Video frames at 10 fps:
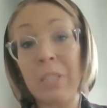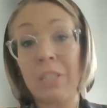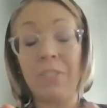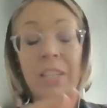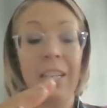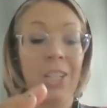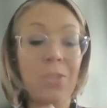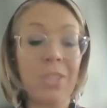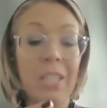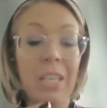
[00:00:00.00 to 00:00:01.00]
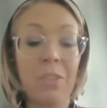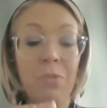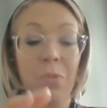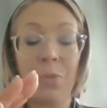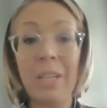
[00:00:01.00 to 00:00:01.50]
It's very interesting
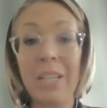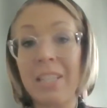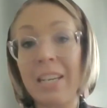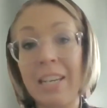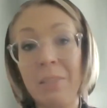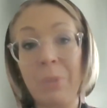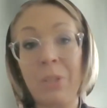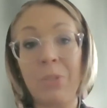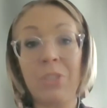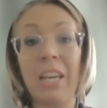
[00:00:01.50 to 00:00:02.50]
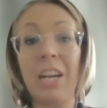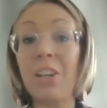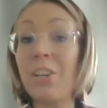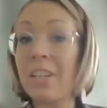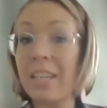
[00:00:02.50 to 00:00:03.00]
for retail because they are
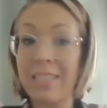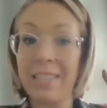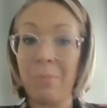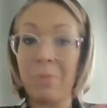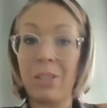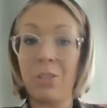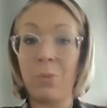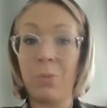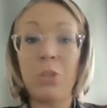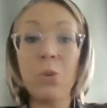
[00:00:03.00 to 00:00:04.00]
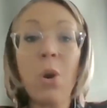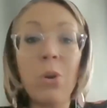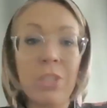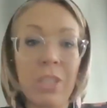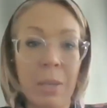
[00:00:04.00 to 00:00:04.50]
learning something new, a new
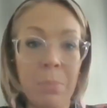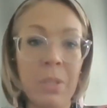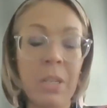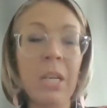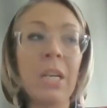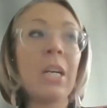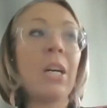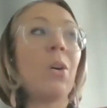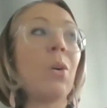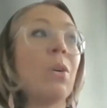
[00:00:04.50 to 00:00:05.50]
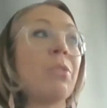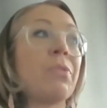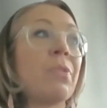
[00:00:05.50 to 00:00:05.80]
concept of